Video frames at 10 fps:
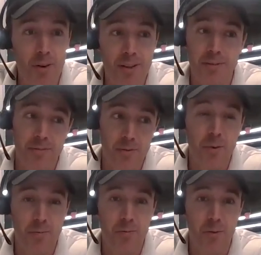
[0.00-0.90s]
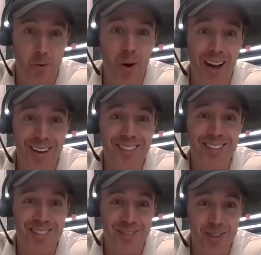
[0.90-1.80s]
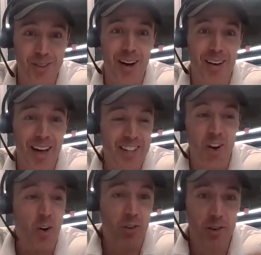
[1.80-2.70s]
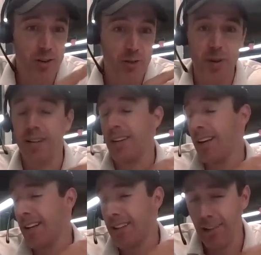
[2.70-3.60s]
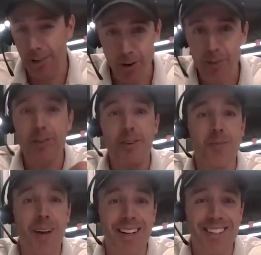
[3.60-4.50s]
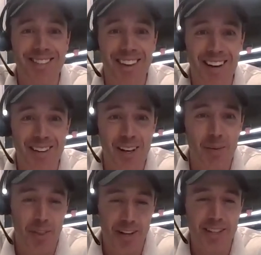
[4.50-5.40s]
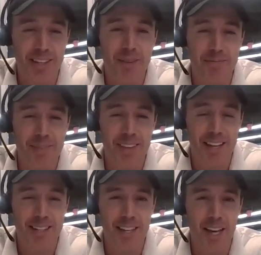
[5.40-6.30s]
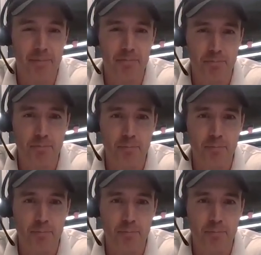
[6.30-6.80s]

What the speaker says: for a while. Right. And it's harder than you expect. It takes longer than you expect, right? But that's the game. That's the game.